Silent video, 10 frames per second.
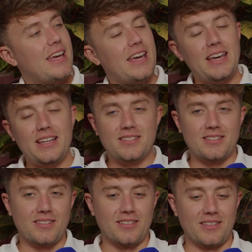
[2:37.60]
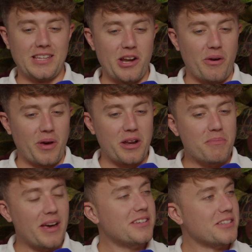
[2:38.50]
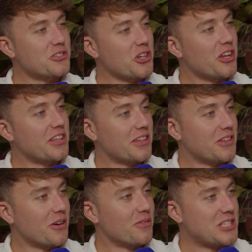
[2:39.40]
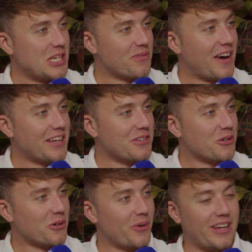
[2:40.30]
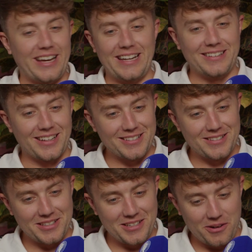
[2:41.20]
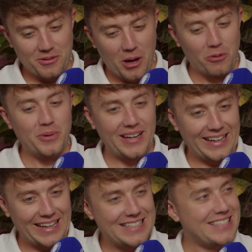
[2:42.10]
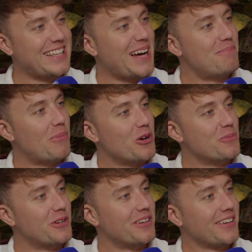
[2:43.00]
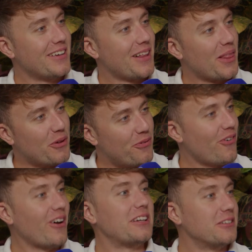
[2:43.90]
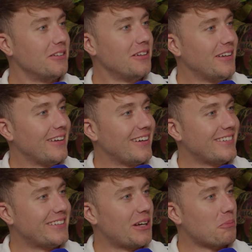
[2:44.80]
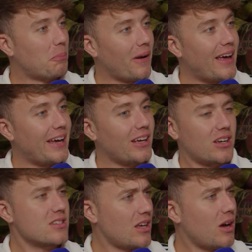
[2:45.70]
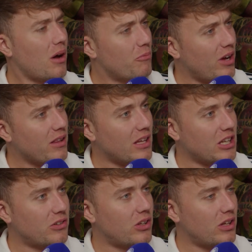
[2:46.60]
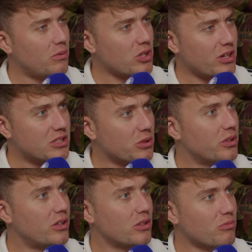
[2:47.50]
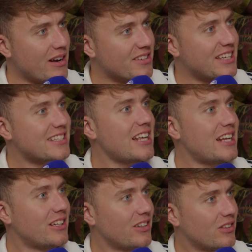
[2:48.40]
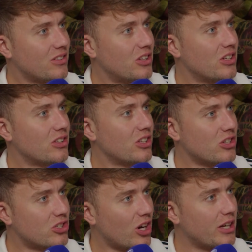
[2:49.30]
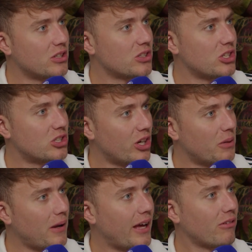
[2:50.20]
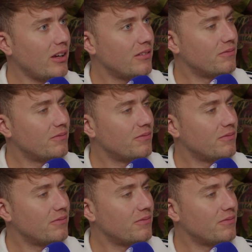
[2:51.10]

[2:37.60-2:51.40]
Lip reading: It is, an amazing journey that obviously you've had in your career, and it does, culminate into that moment, the final, playing, because I'm right in thinking it was only until the round of 16 that you started playing, right?